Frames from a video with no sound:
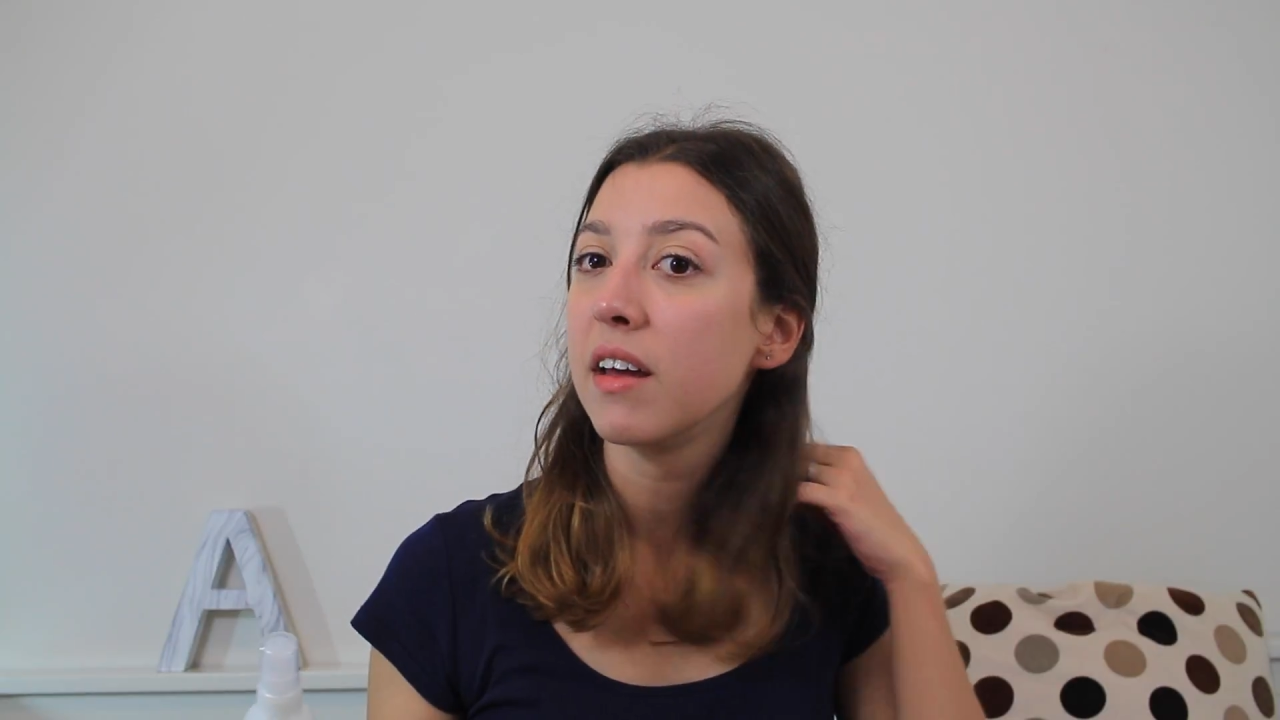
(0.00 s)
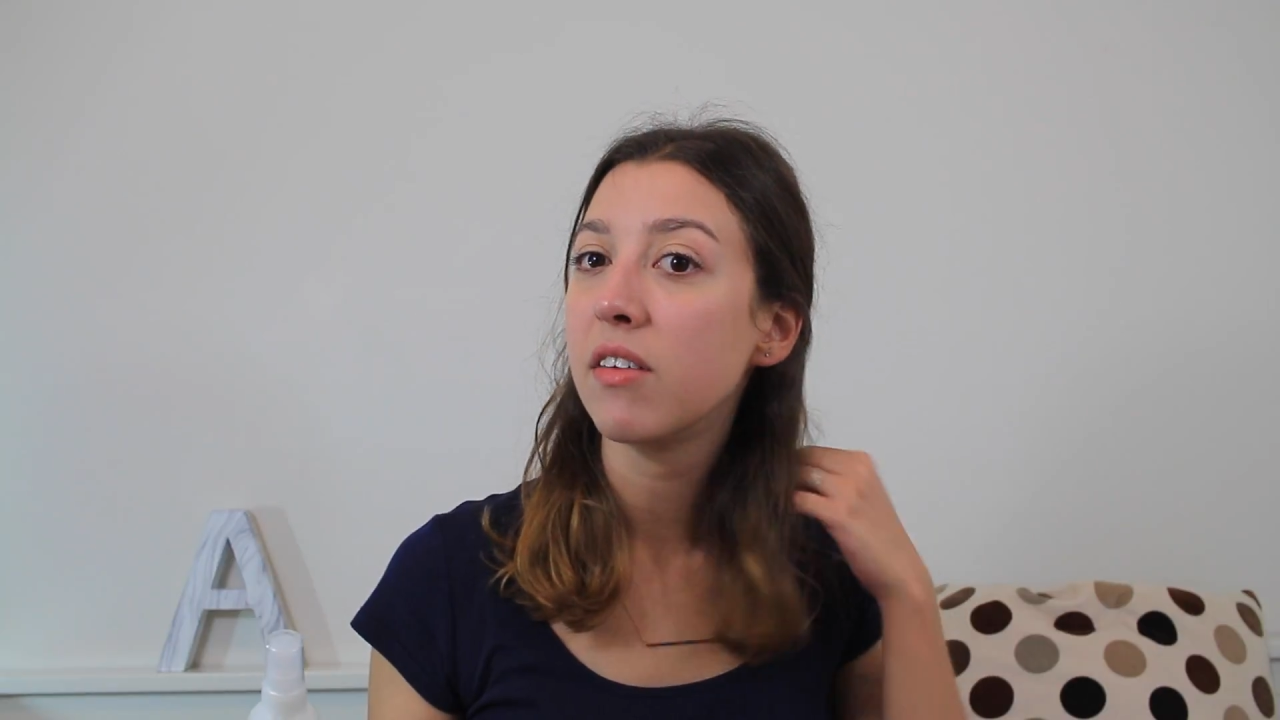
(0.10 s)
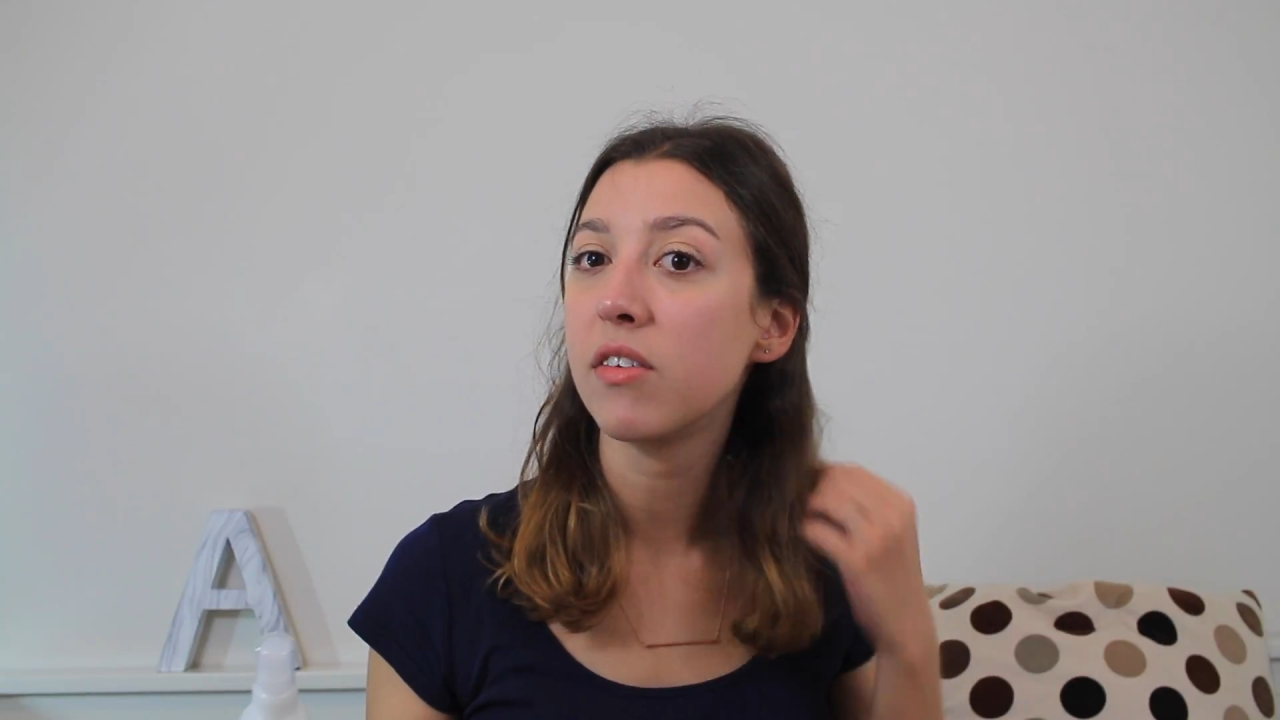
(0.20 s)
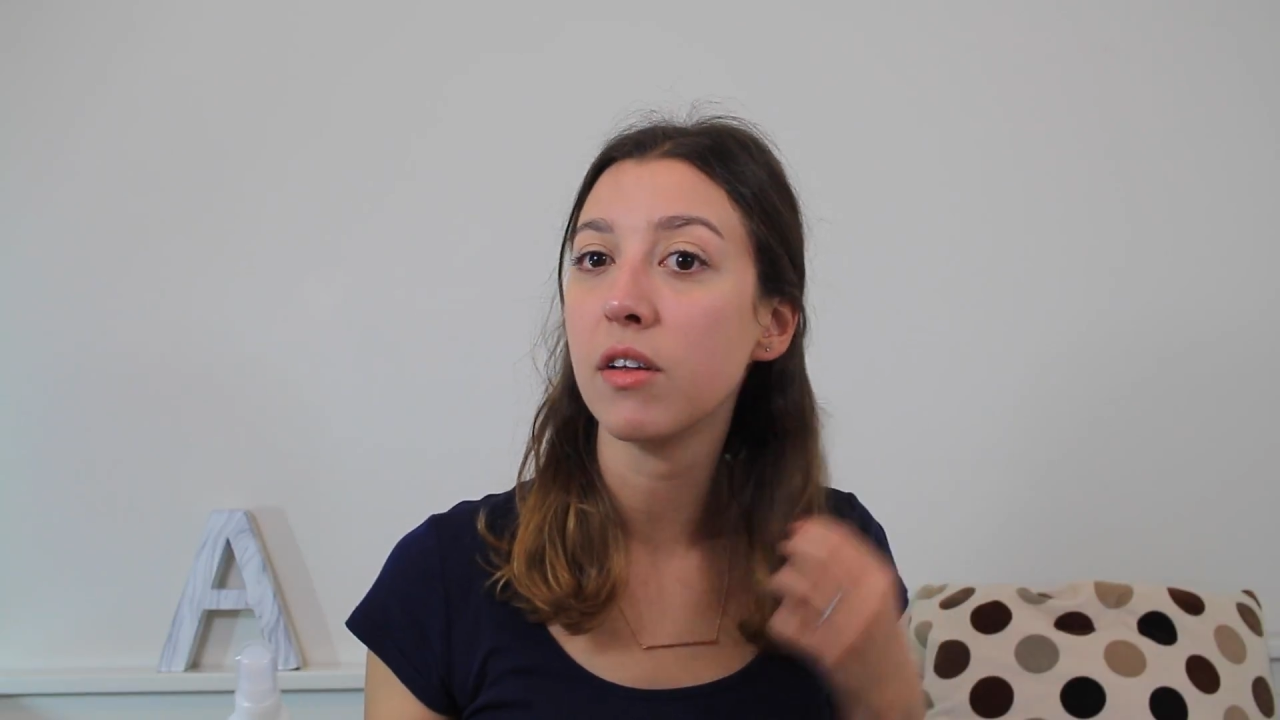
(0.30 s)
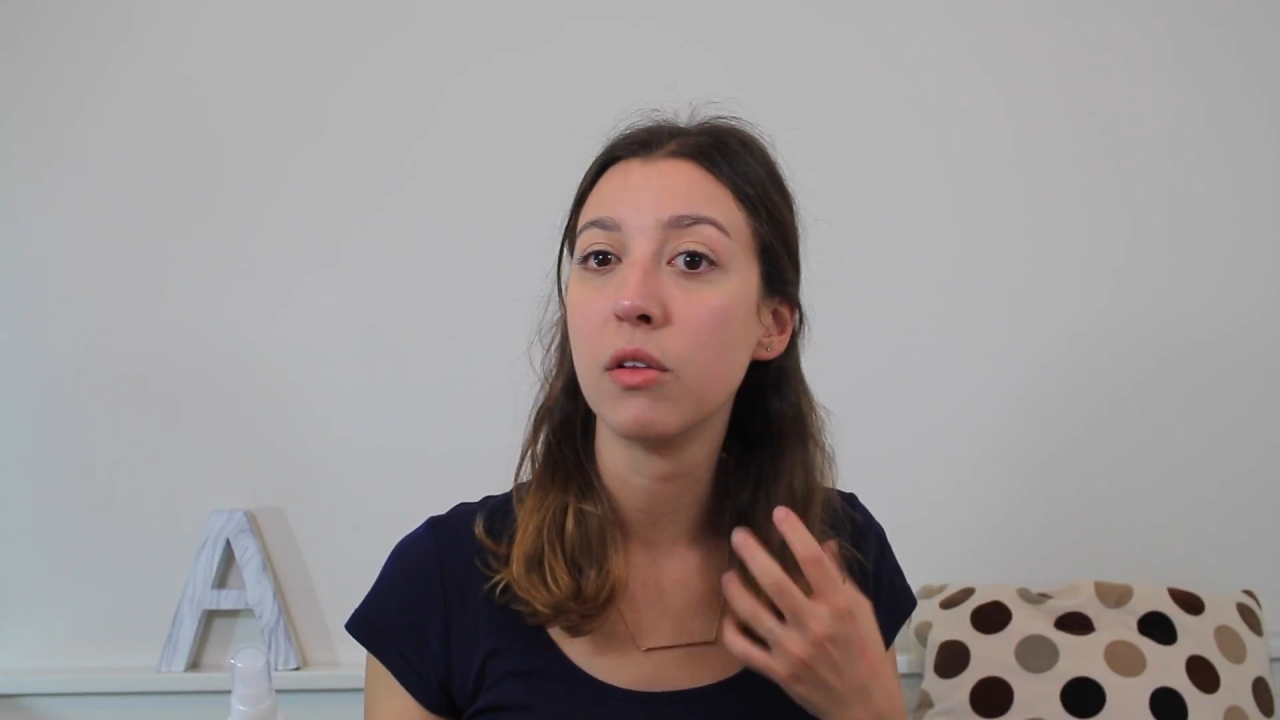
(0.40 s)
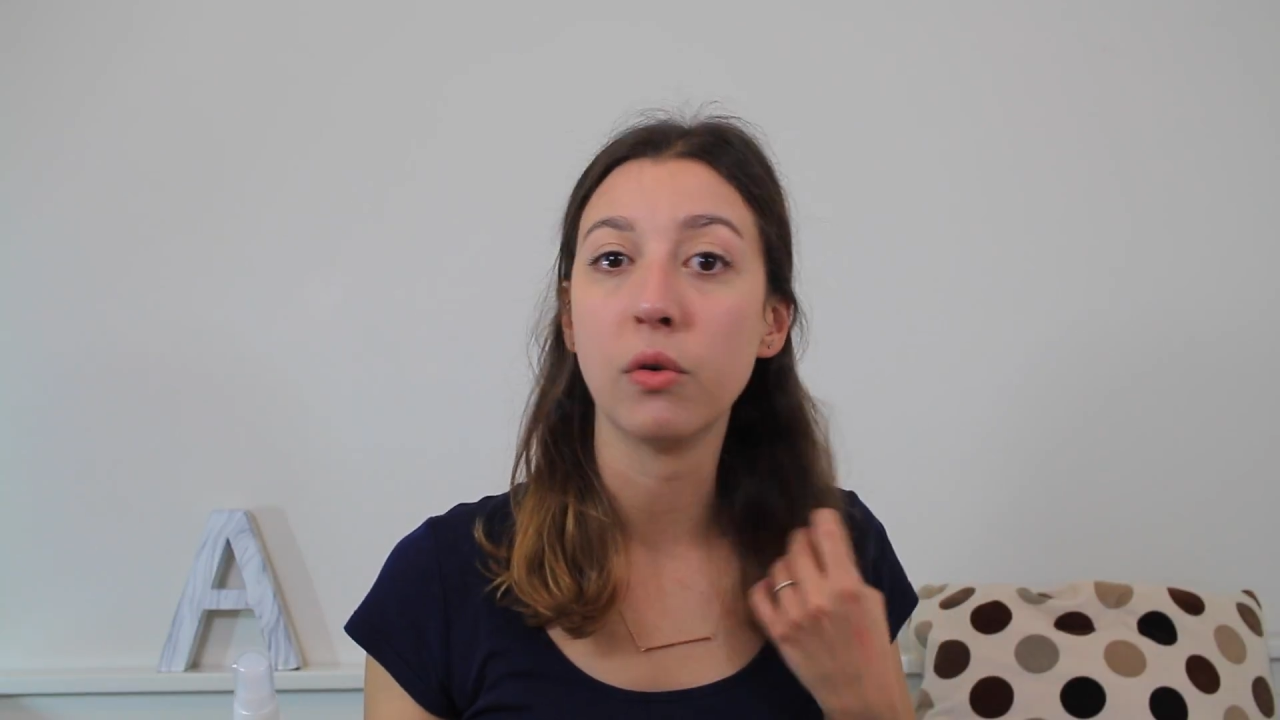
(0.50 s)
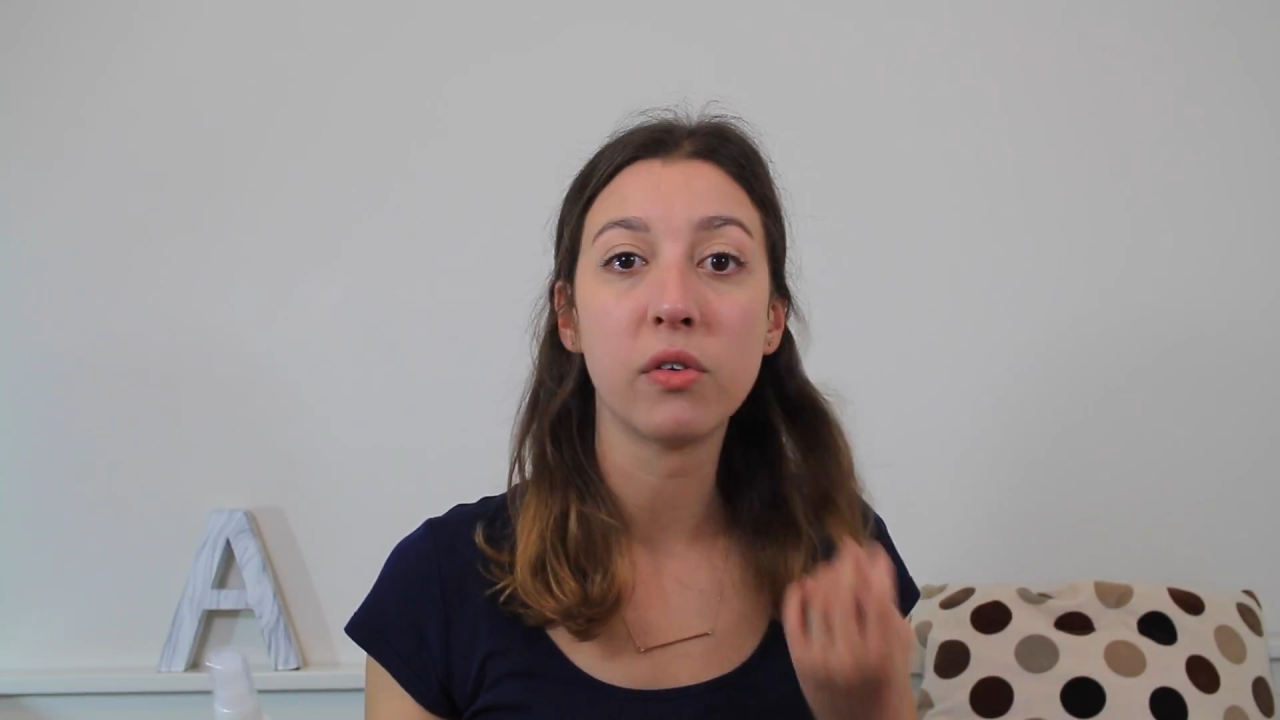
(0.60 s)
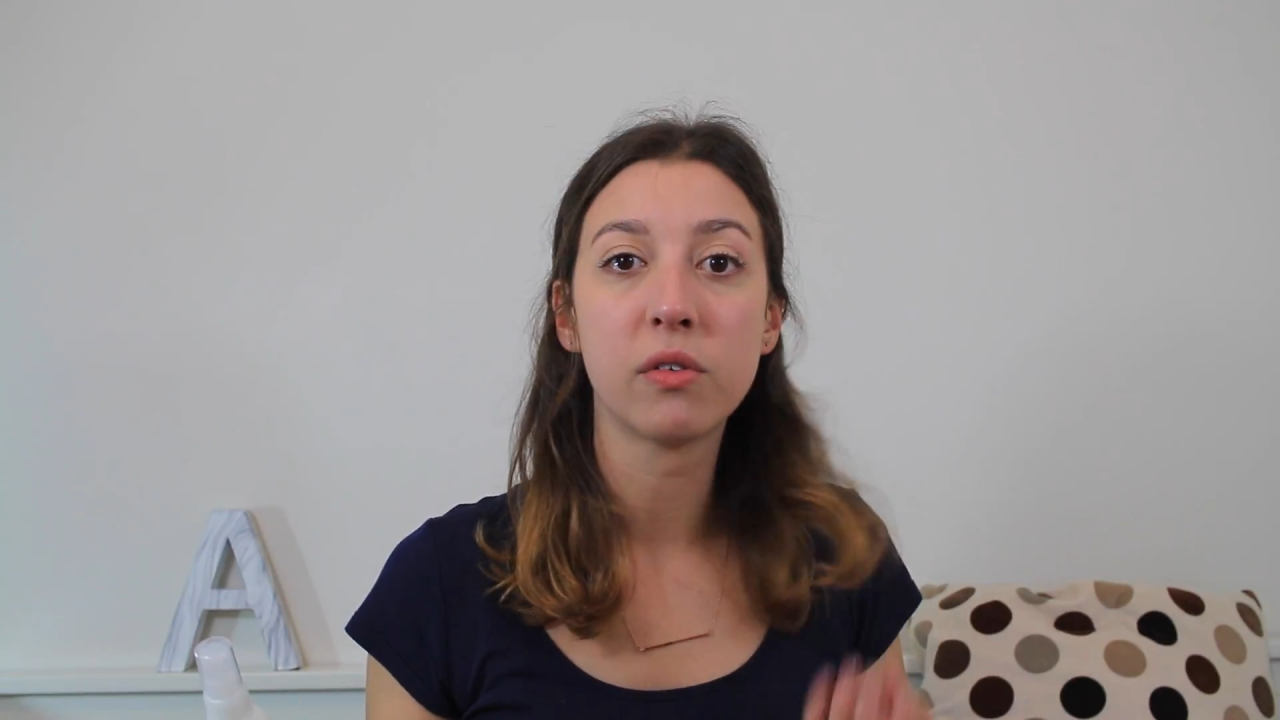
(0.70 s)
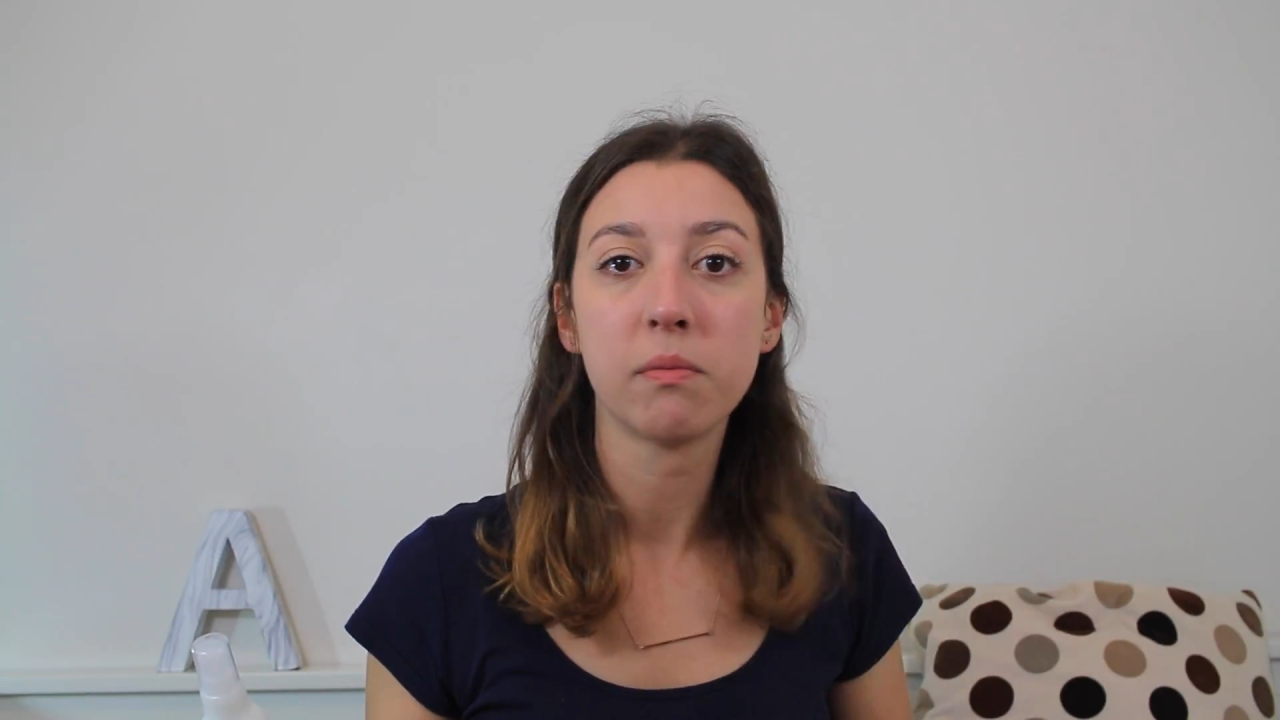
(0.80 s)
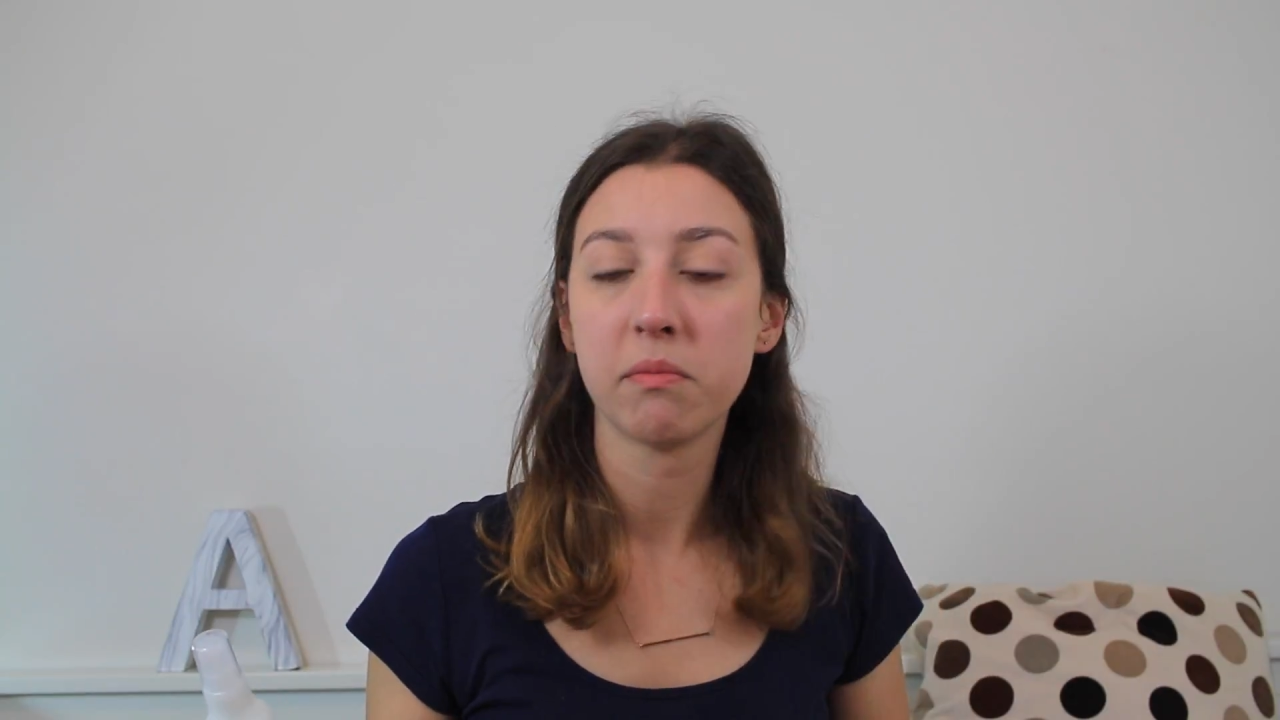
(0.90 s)
it still
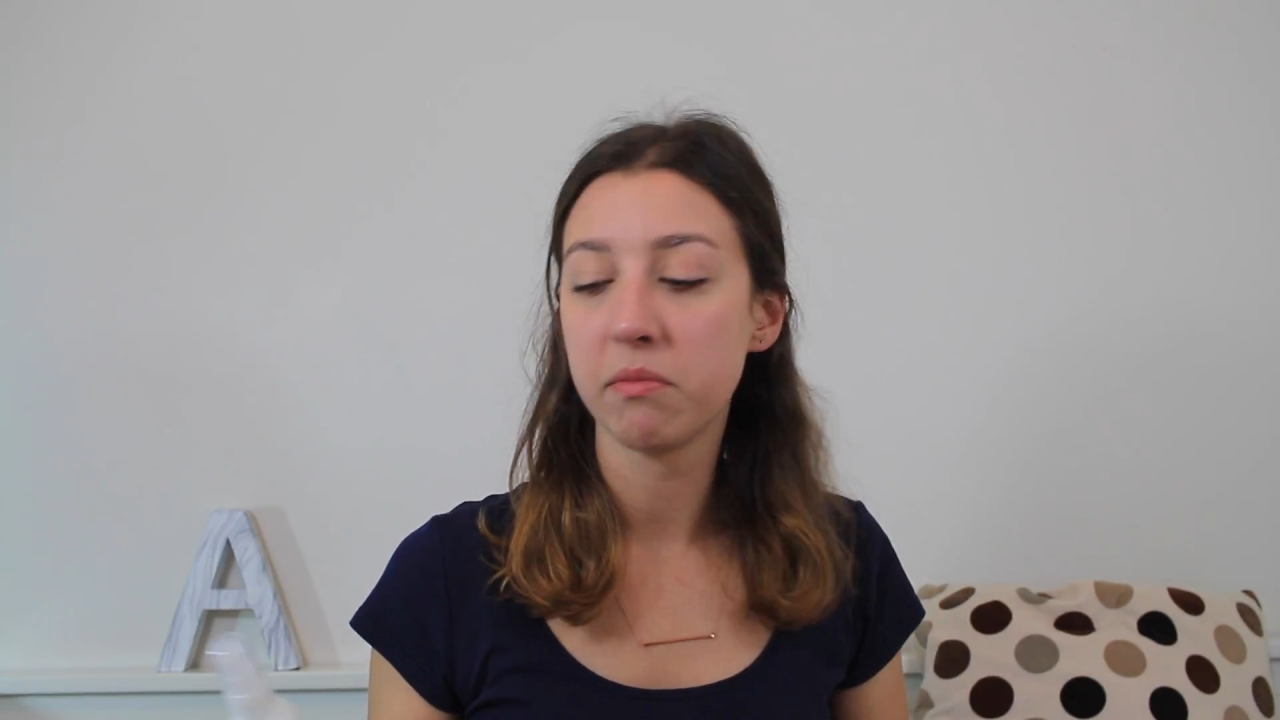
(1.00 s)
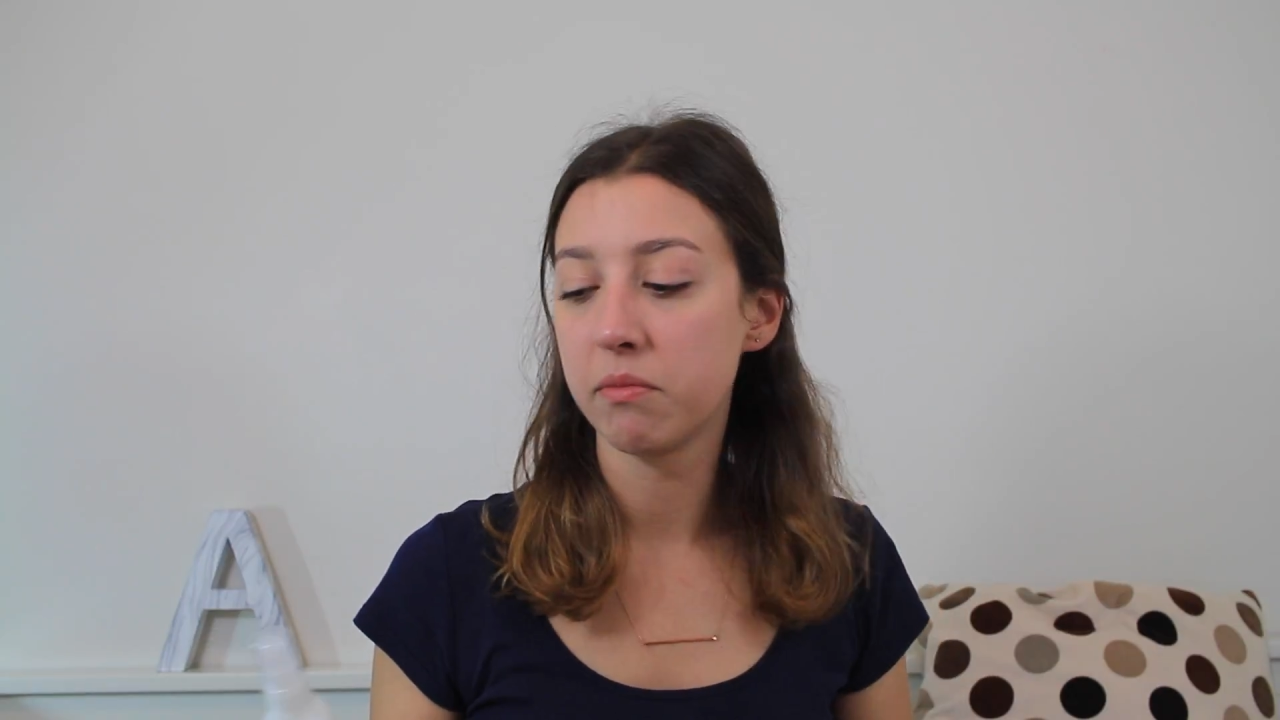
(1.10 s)
looks